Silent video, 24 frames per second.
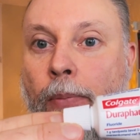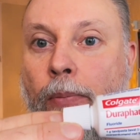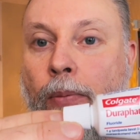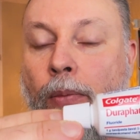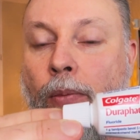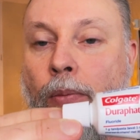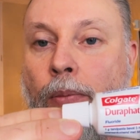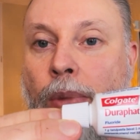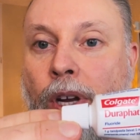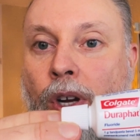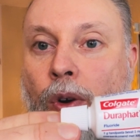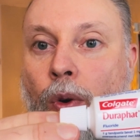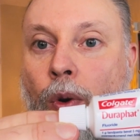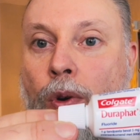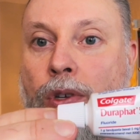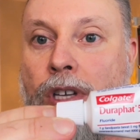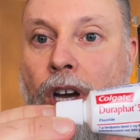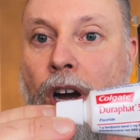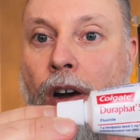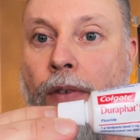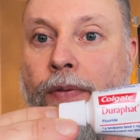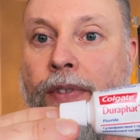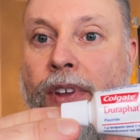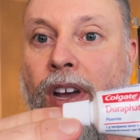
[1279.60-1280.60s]
because
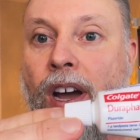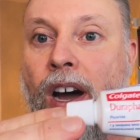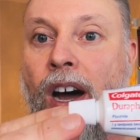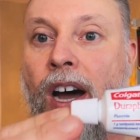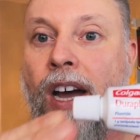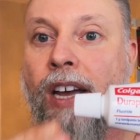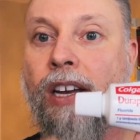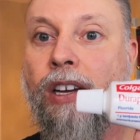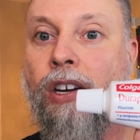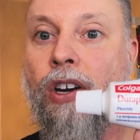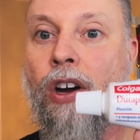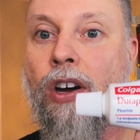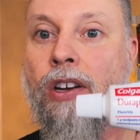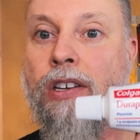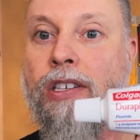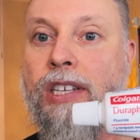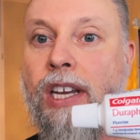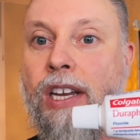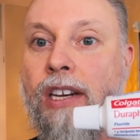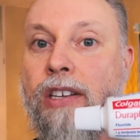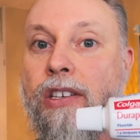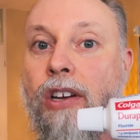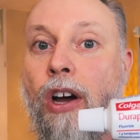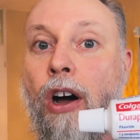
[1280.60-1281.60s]
of the high content